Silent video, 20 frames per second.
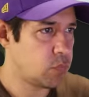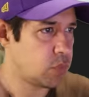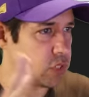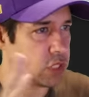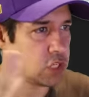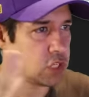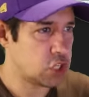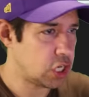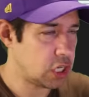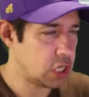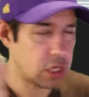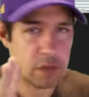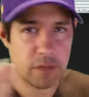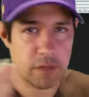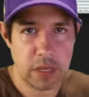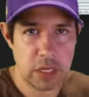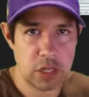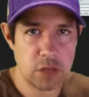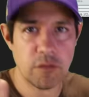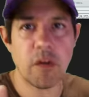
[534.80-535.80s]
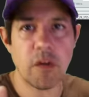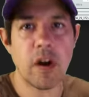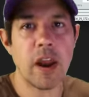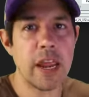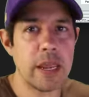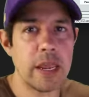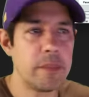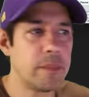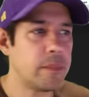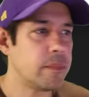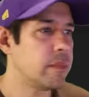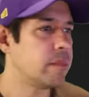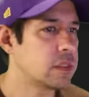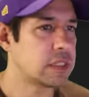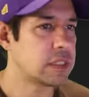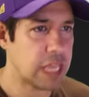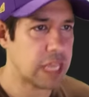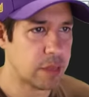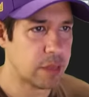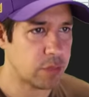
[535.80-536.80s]
positioning of each frame,
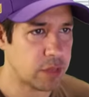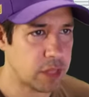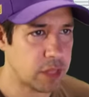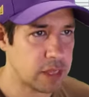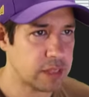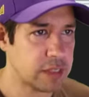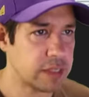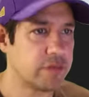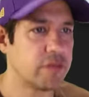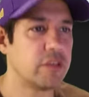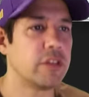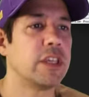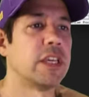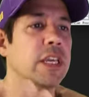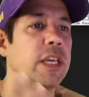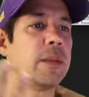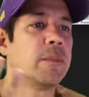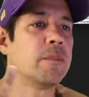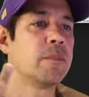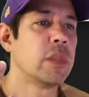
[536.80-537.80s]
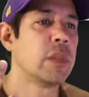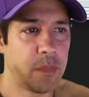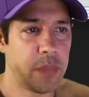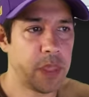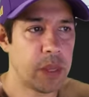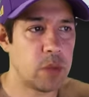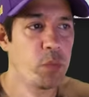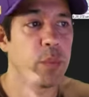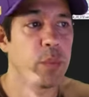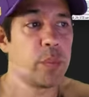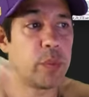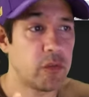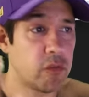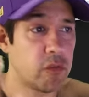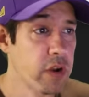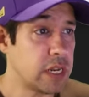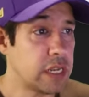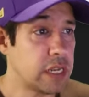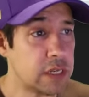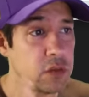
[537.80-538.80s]
stabilize everything. Then we'll be
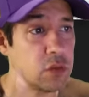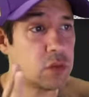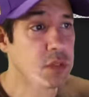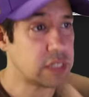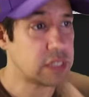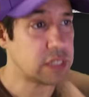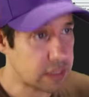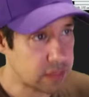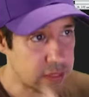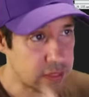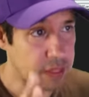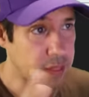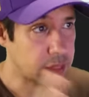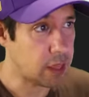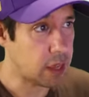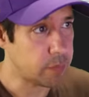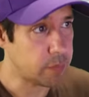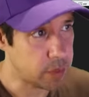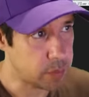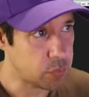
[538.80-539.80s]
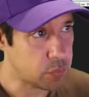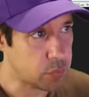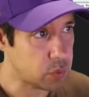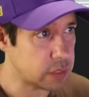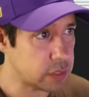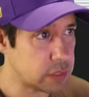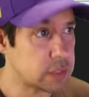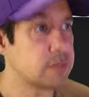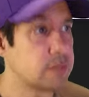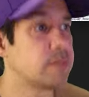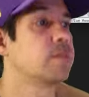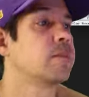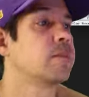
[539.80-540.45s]
ready to set the alignment points.